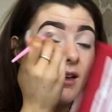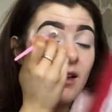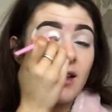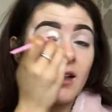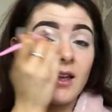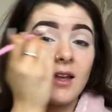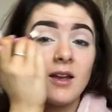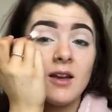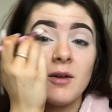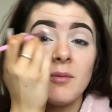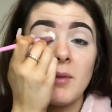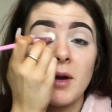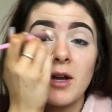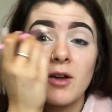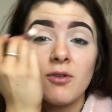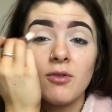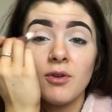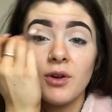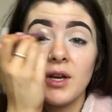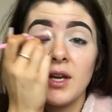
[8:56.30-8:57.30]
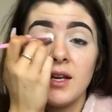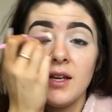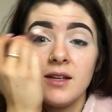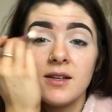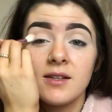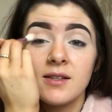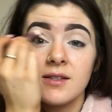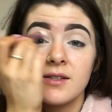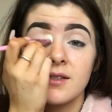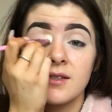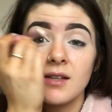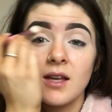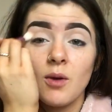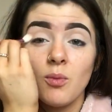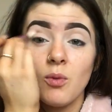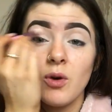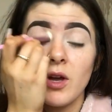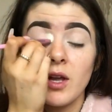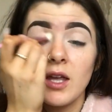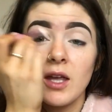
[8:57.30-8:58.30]
in my crease and
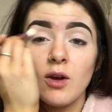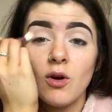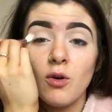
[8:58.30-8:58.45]
work it